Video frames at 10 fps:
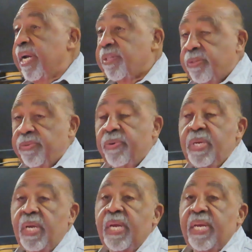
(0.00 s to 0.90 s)
has a
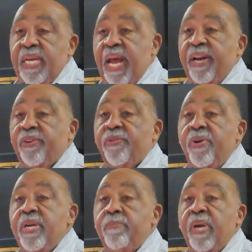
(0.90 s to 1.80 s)
dream. He had a
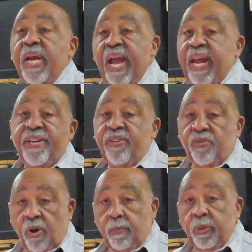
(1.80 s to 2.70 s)
dream and it
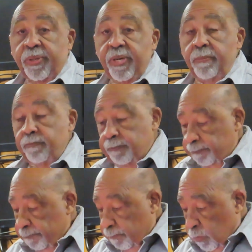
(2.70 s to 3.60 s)
troubled
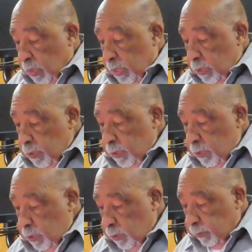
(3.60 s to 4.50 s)

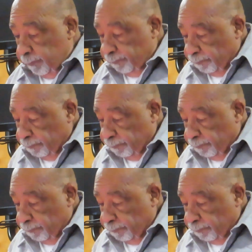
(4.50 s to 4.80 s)
him.